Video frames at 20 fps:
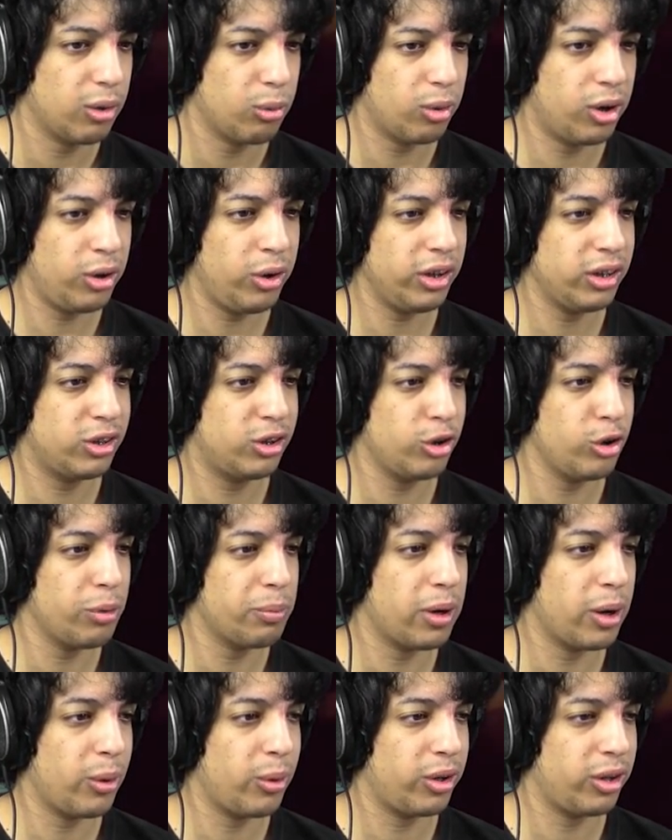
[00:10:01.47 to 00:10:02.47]
I do
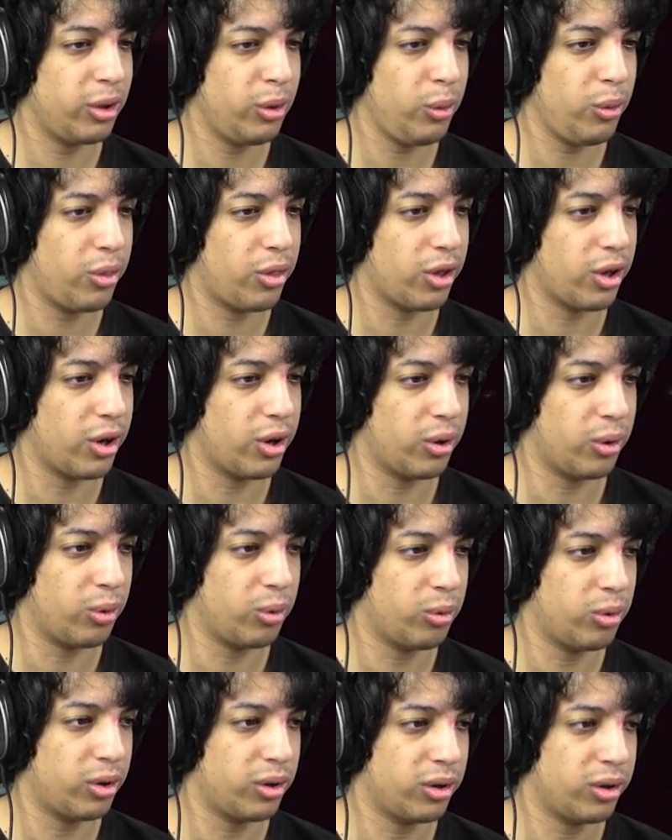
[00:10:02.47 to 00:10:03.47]
about you, though?